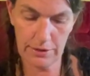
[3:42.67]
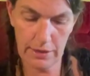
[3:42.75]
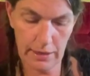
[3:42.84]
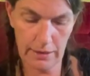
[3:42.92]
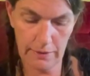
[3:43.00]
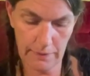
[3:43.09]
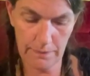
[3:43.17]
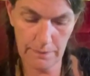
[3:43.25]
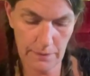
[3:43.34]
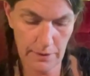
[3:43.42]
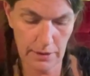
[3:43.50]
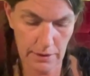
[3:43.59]

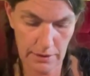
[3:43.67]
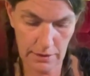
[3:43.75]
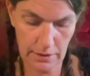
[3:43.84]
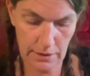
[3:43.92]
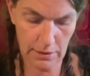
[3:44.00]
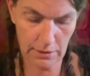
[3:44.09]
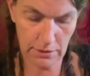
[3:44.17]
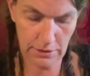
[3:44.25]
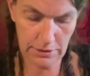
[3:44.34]
the